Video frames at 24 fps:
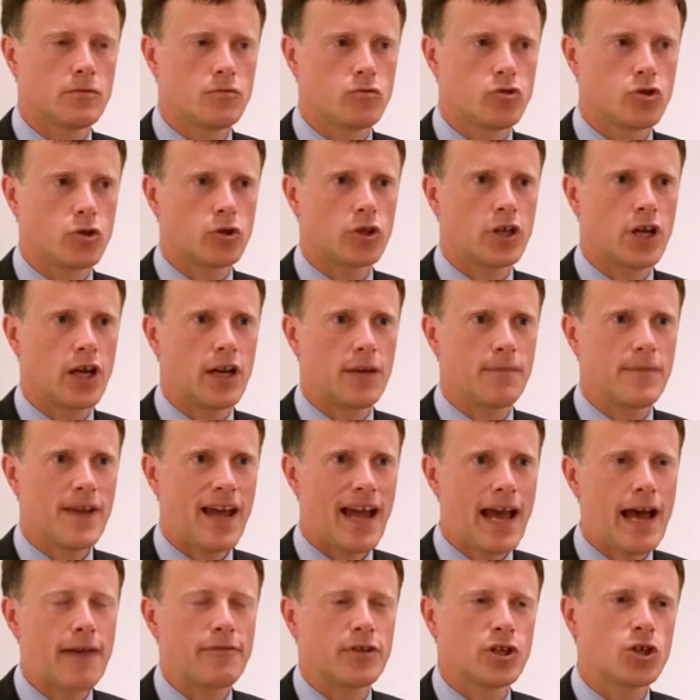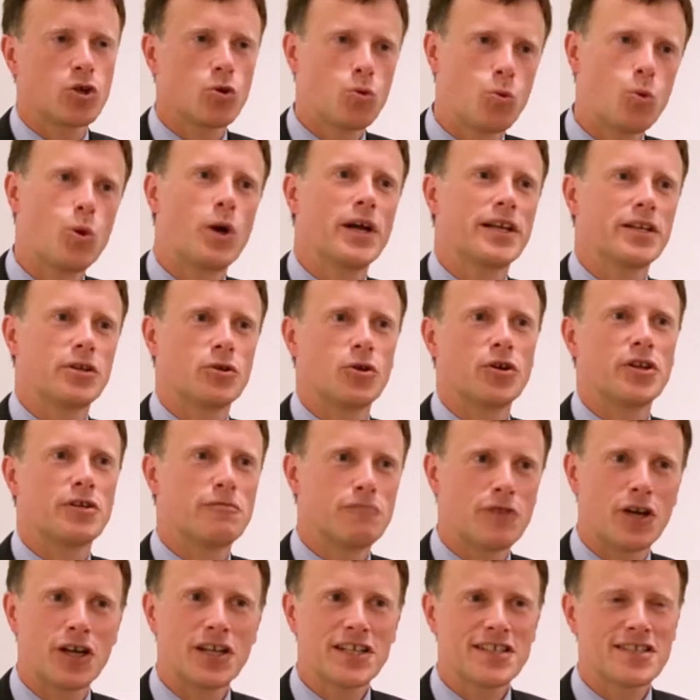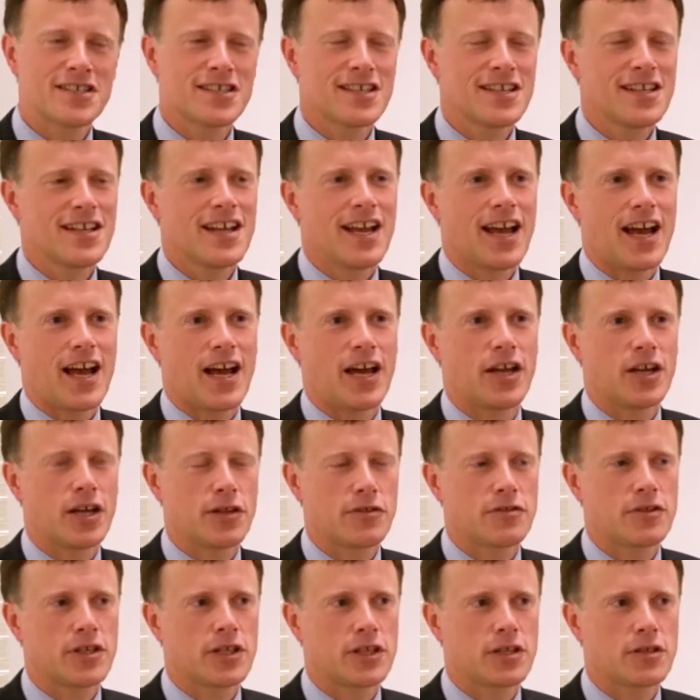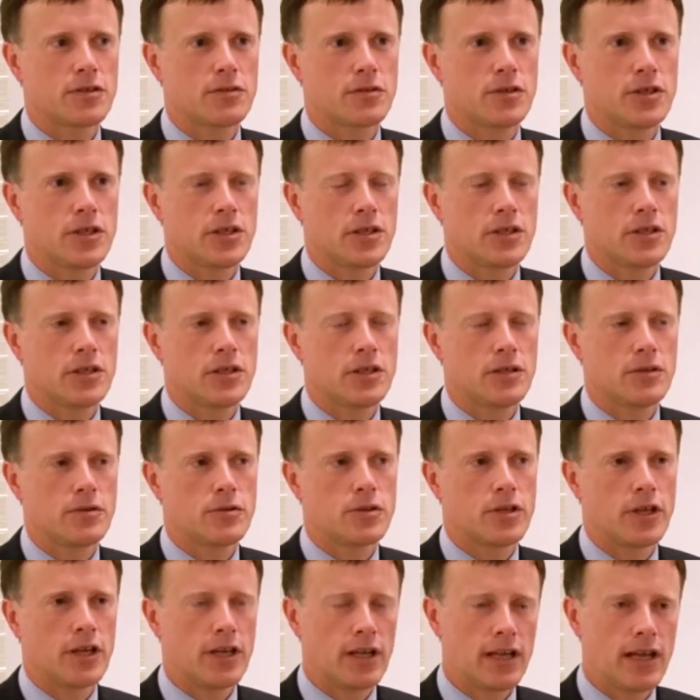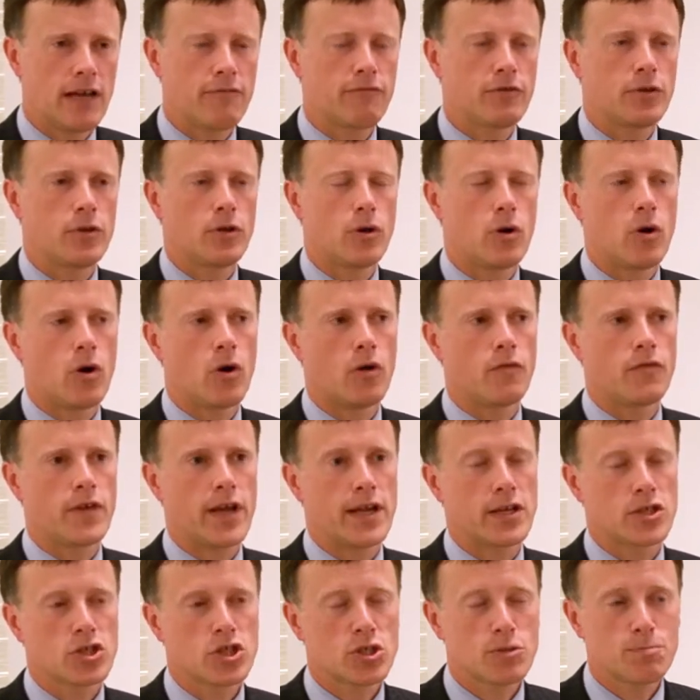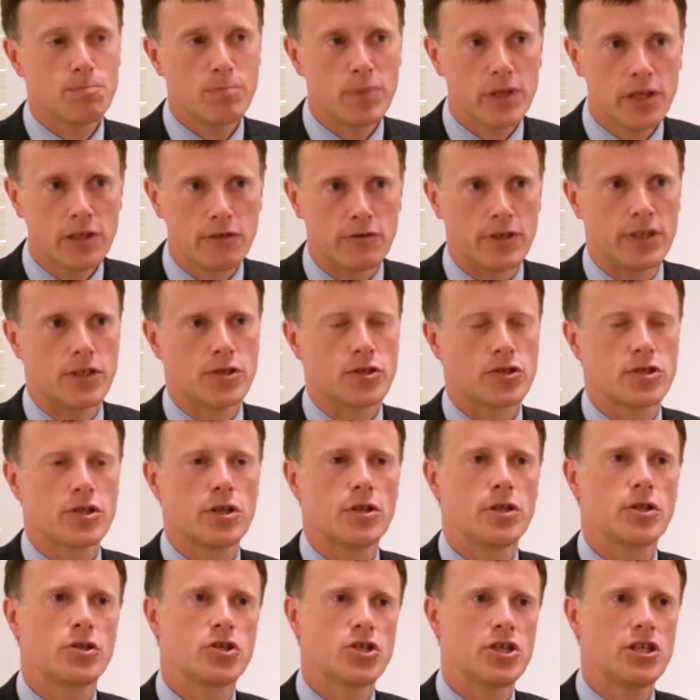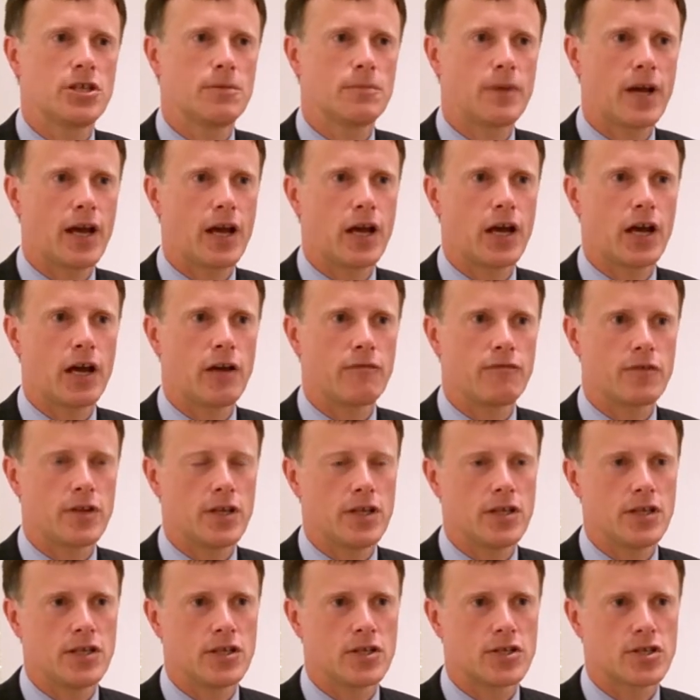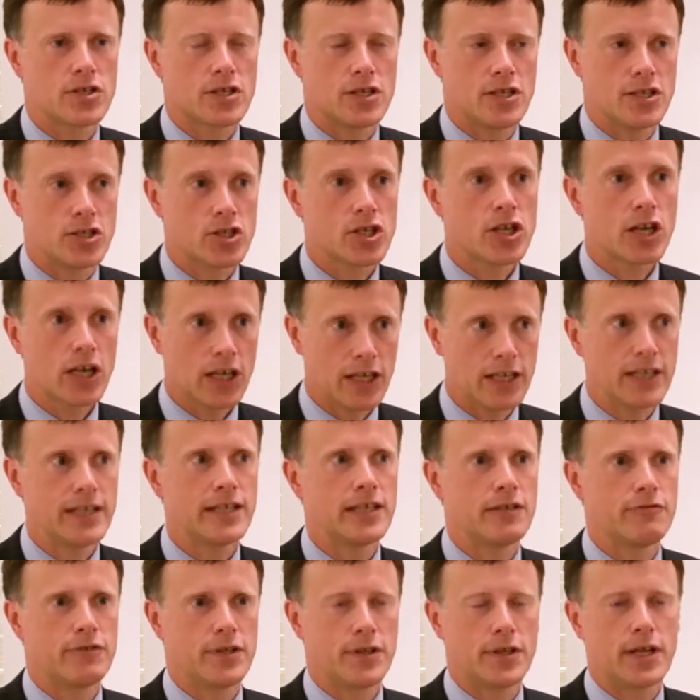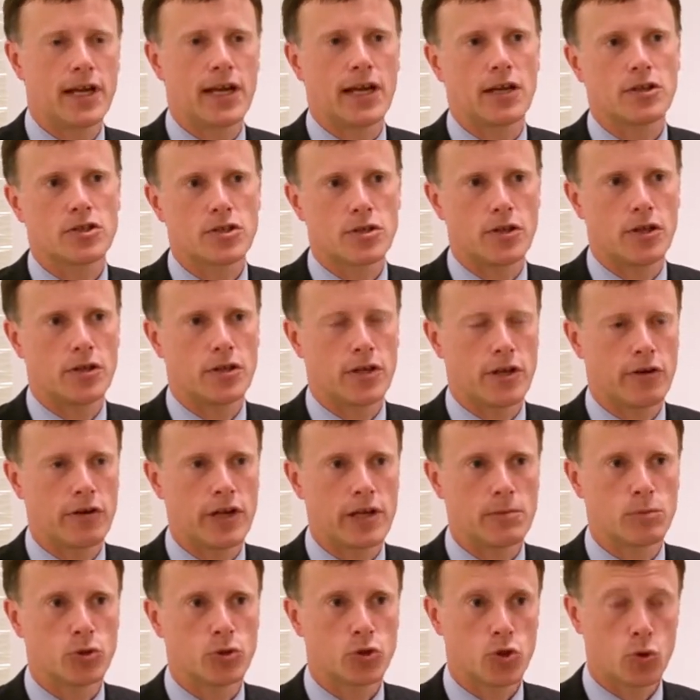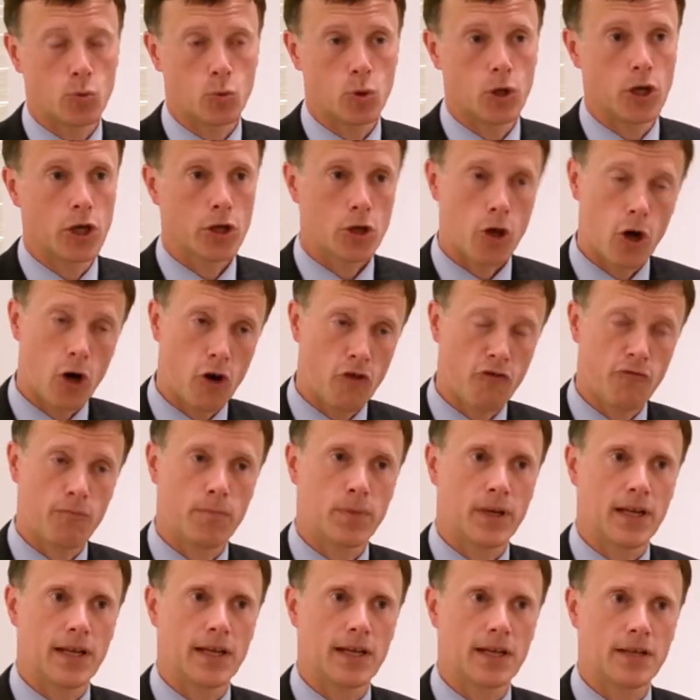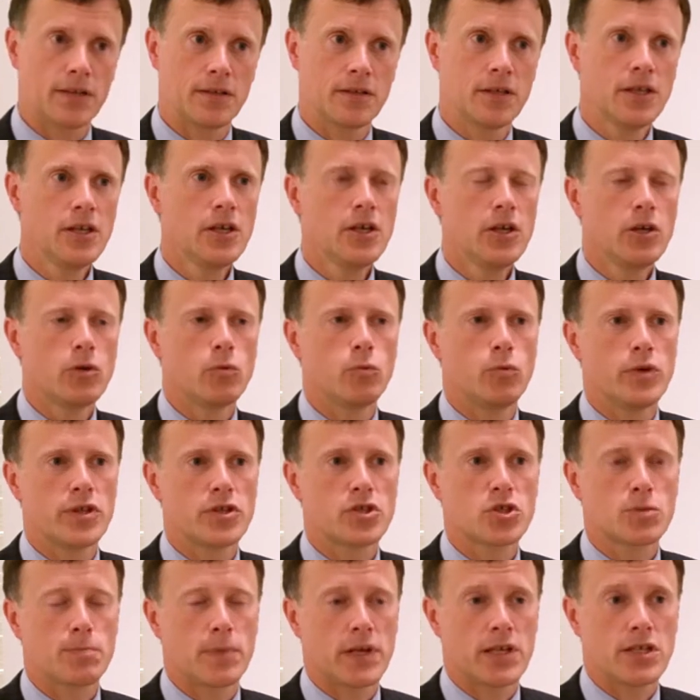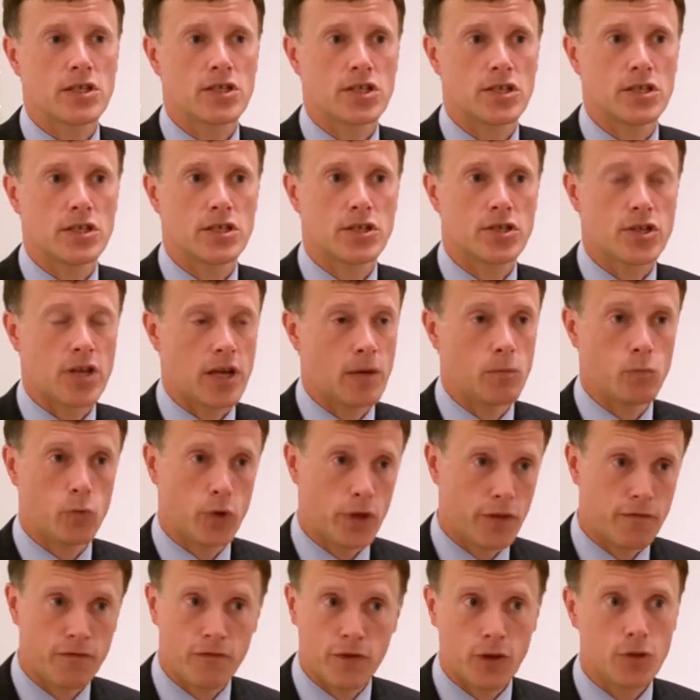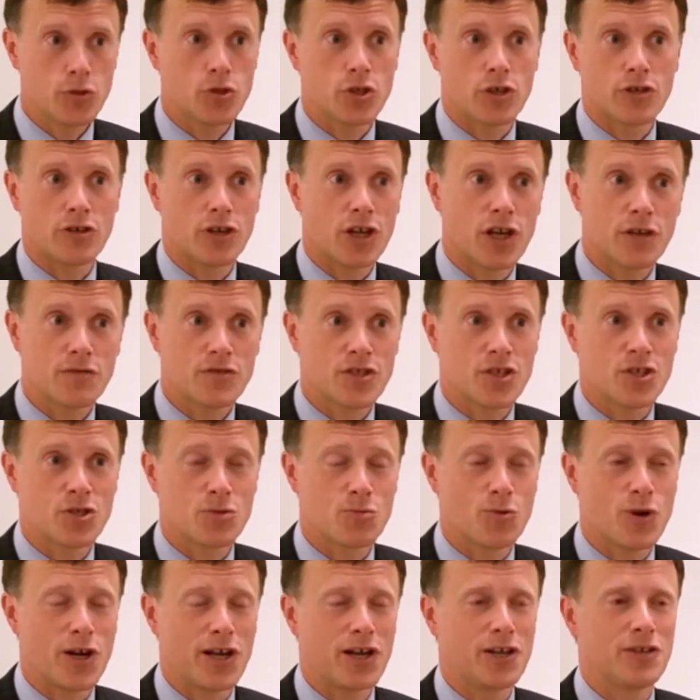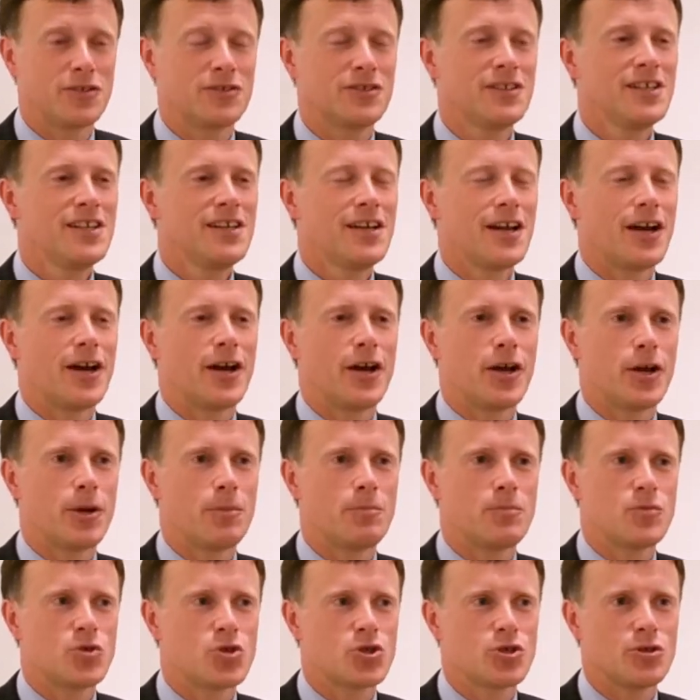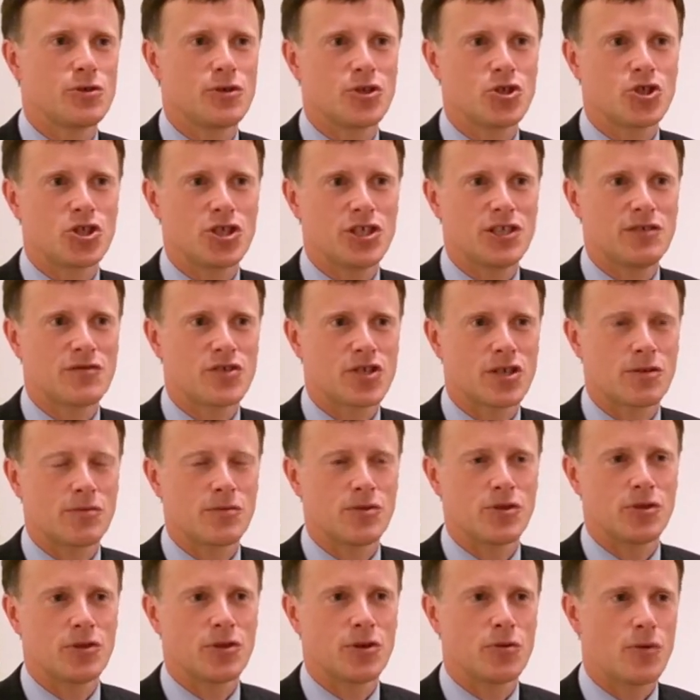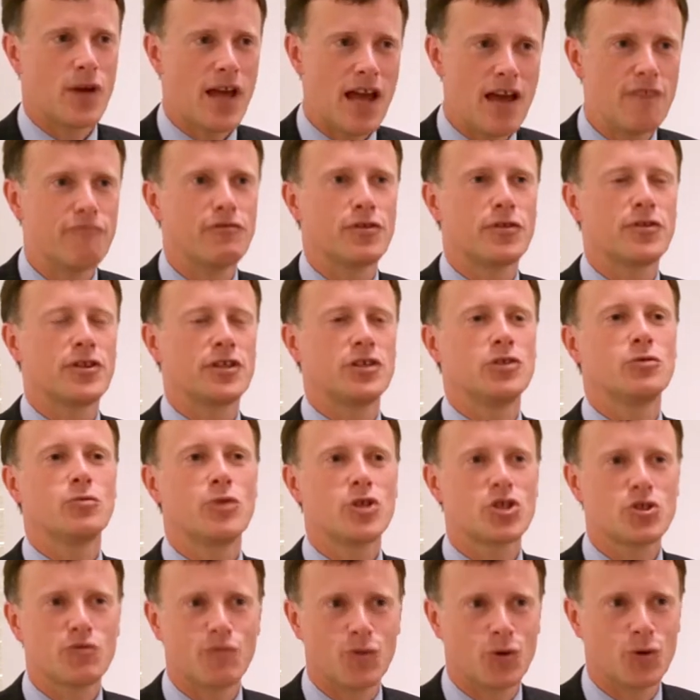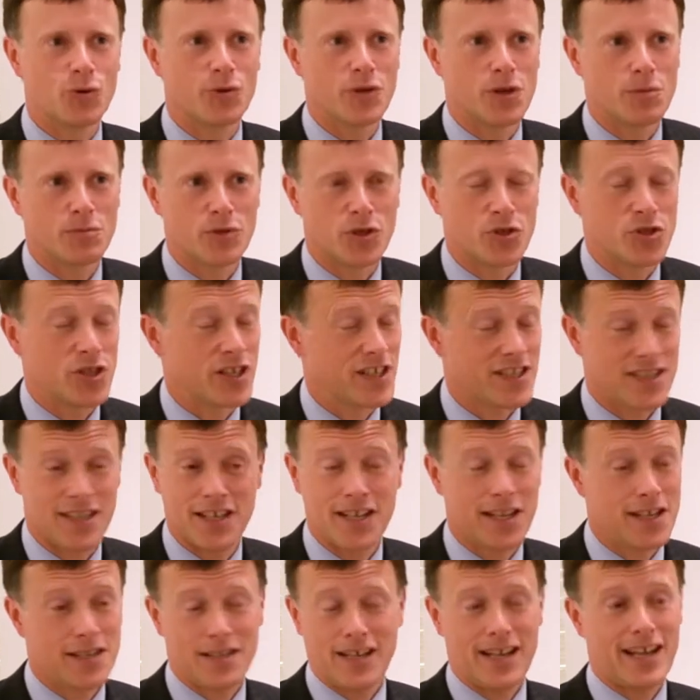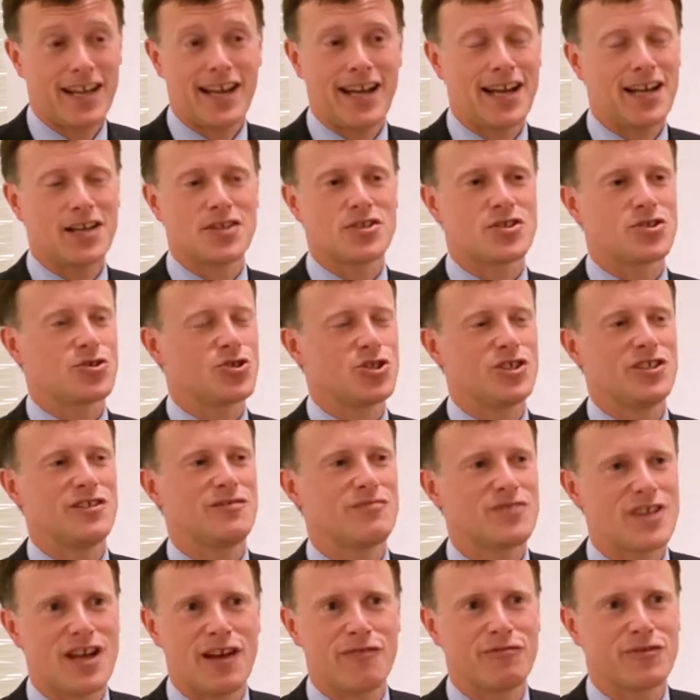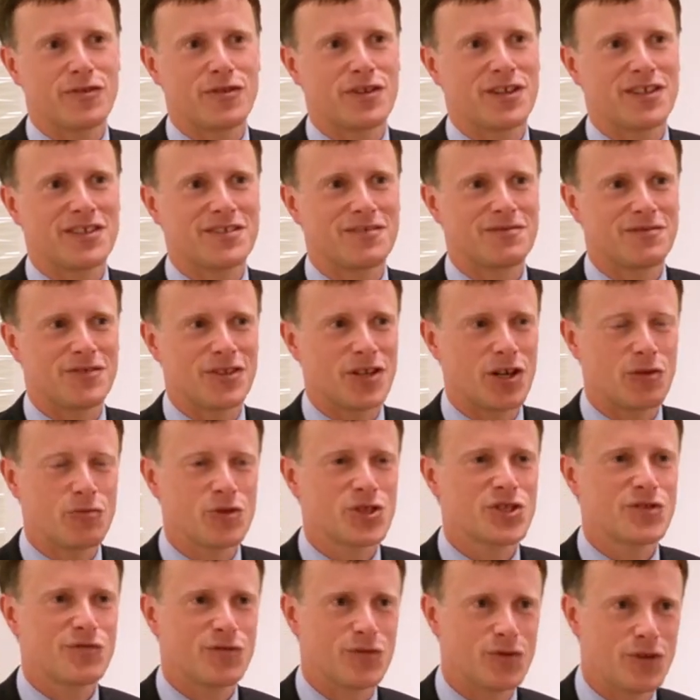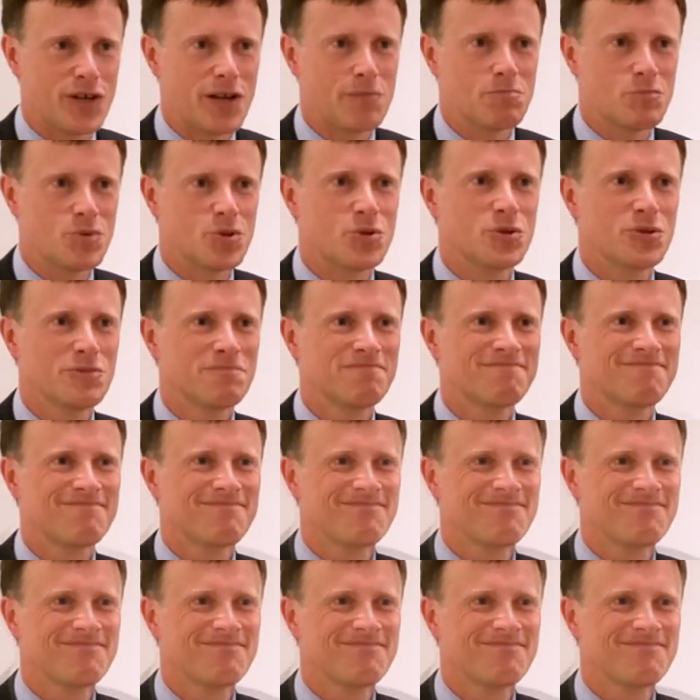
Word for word: John Cullen haven't quite got it right. And I think the, the level of experience that the team have is, is clear in that, that they're able to work off plan with spaces and with photographs as well um, to achieve some, you know, everything you wish for in a project. And it, it has achieved everything that I wished for and more.